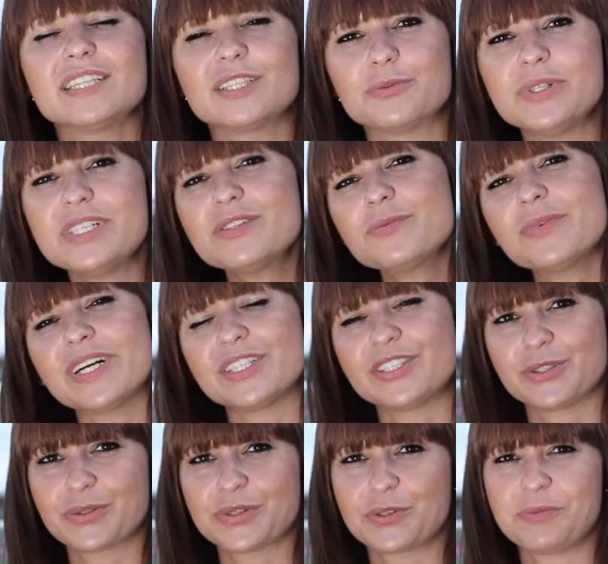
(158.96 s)
The reason why I
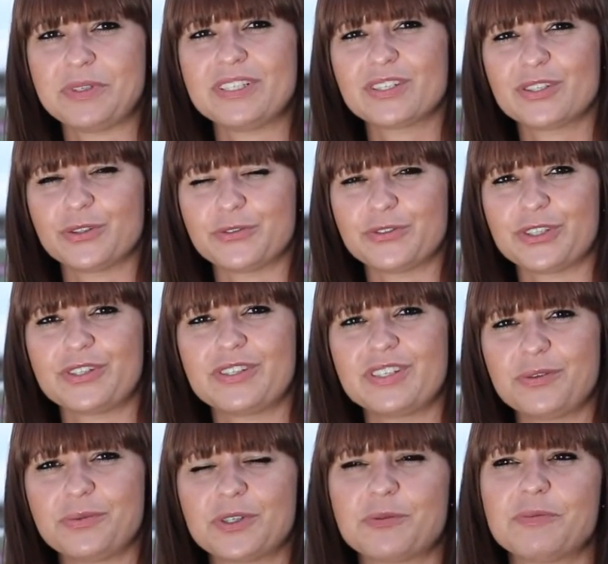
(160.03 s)
chose Kuzminski
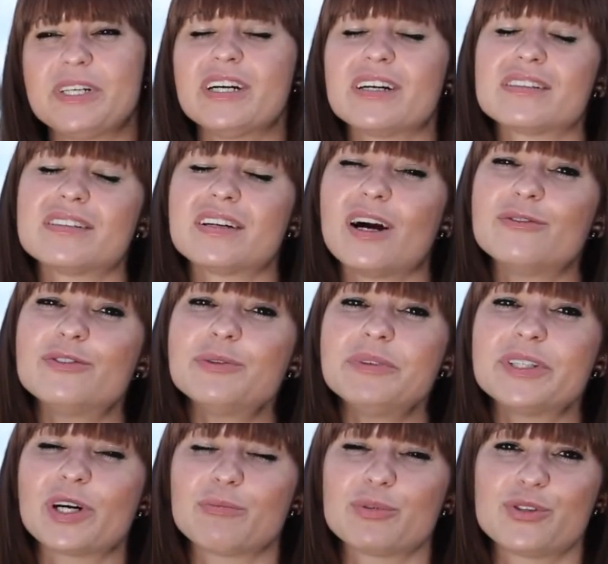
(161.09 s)
University was because it offered
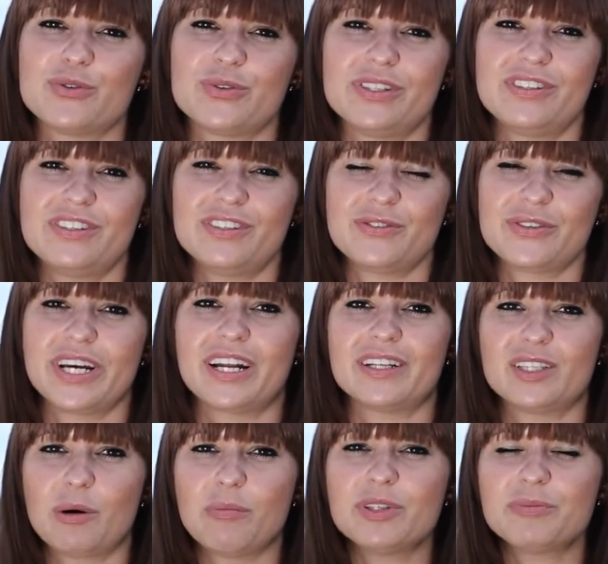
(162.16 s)
me an opportunity to
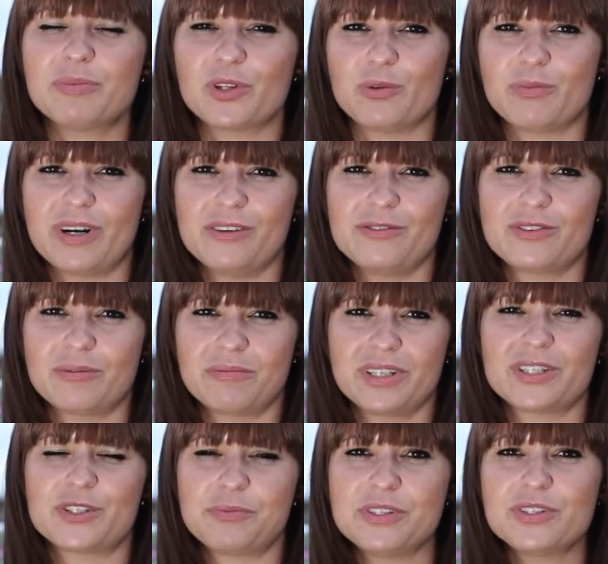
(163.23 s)
get a double diploma from
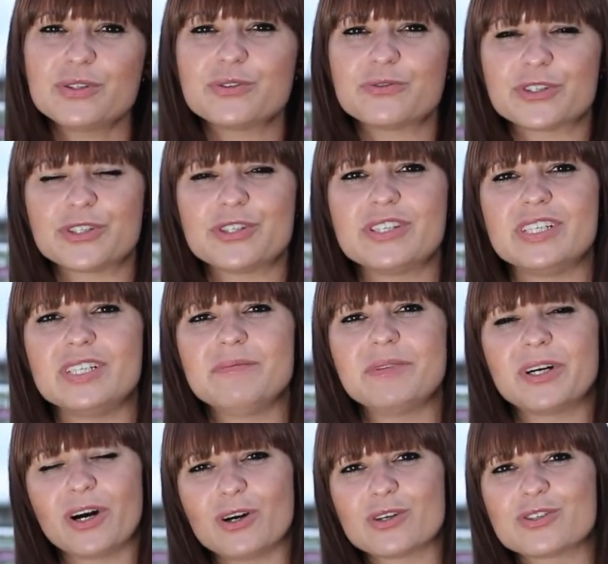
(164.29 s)
Kuzminski University
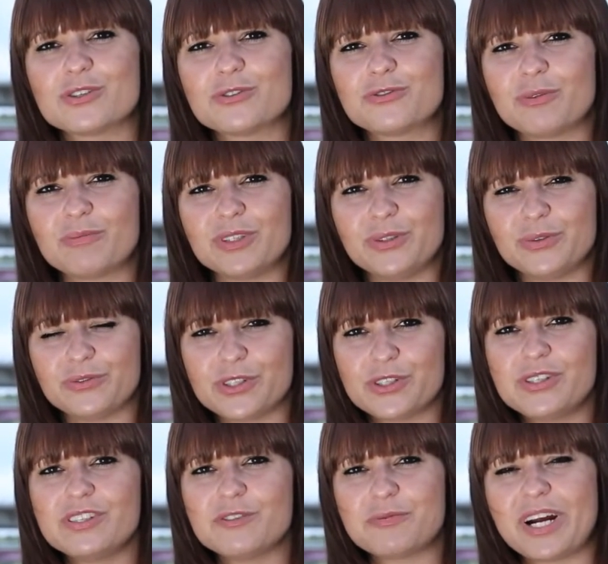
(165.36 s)
but also from the
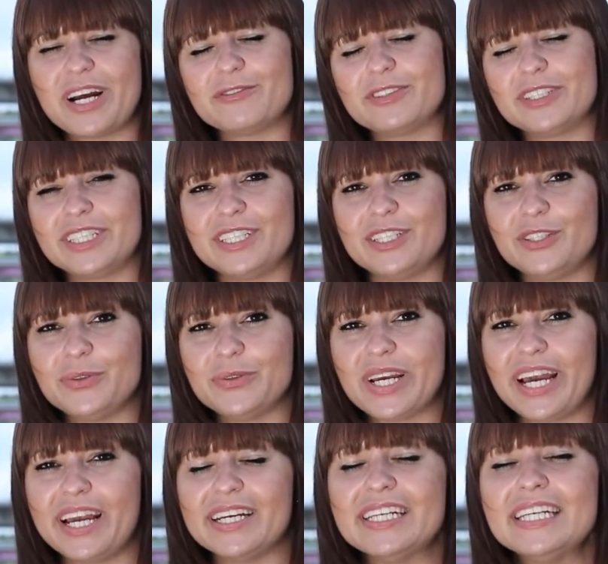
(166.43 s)
University of Bradford in the
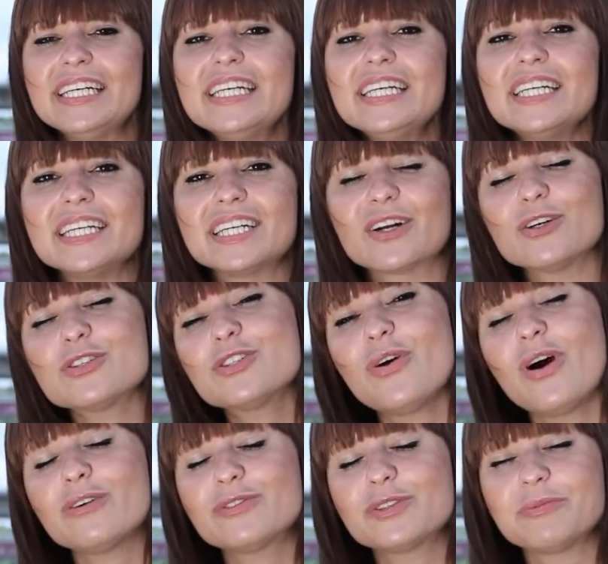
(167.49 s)
UK. It also
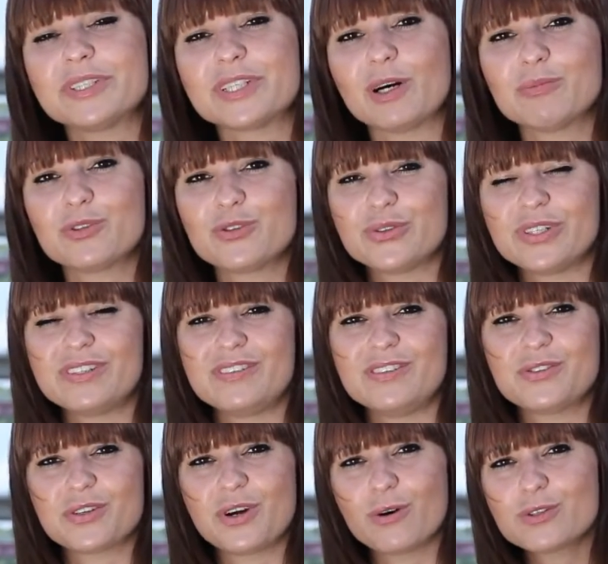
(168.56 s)
offered me an
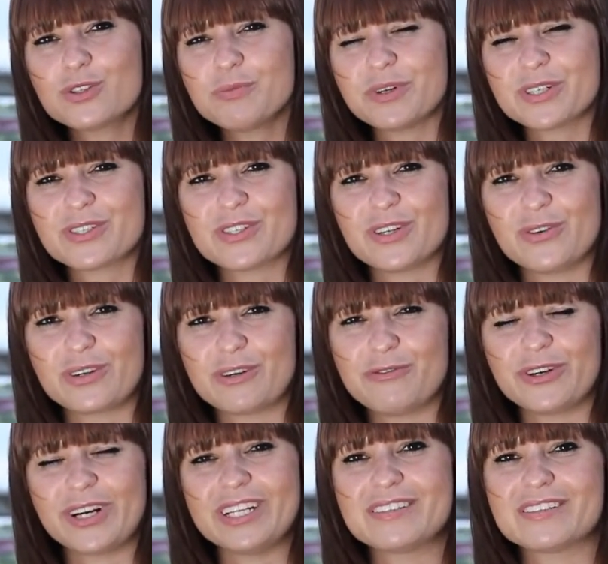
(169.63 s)
opportunity to go to Barcelona
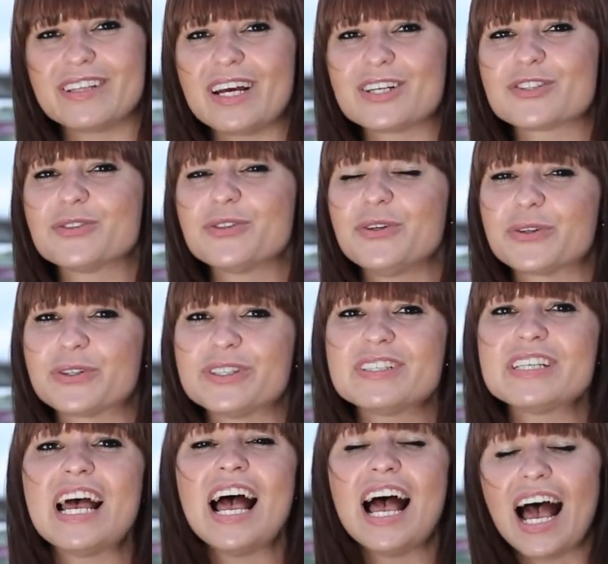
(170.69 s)
for an international
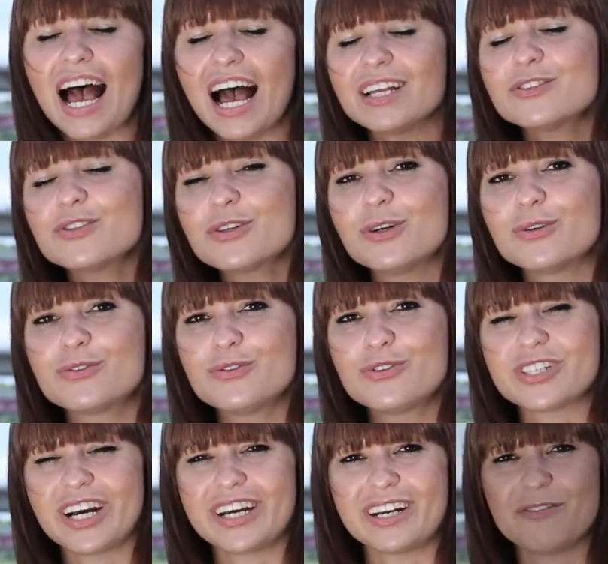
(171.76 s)
course and to go to
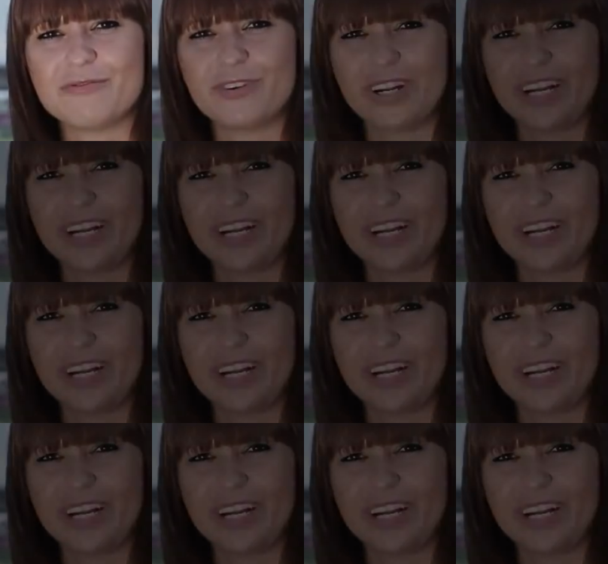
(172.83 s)
China for